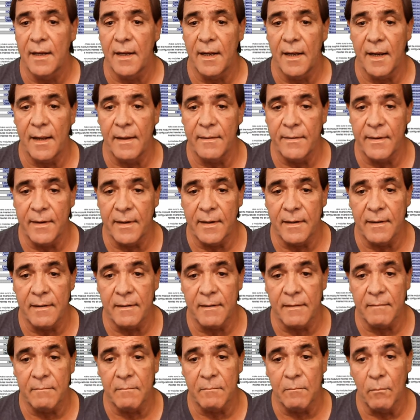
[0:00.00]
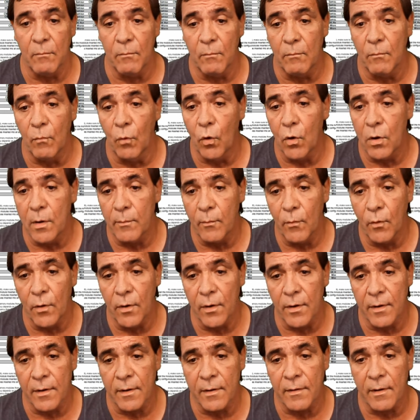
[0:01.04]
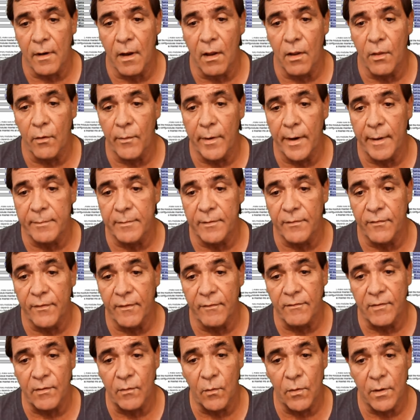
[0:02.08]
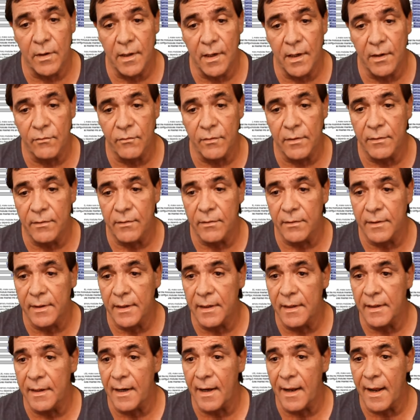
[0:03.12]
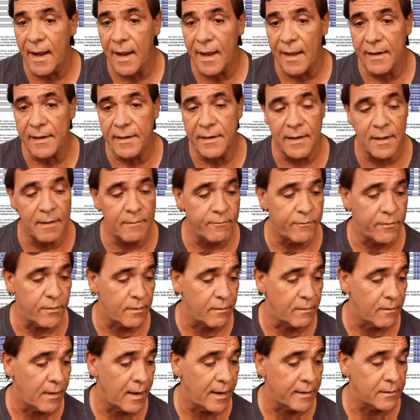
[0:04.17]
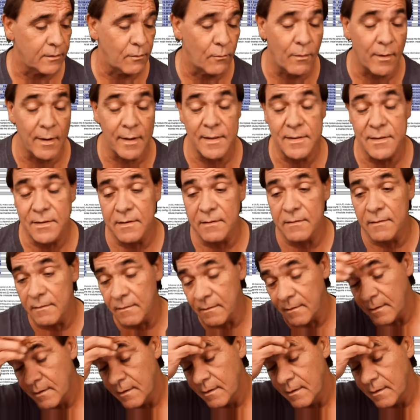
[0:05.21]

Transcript: and then more and more all the way up to 5100 they're getting added up for, like, the Ryzen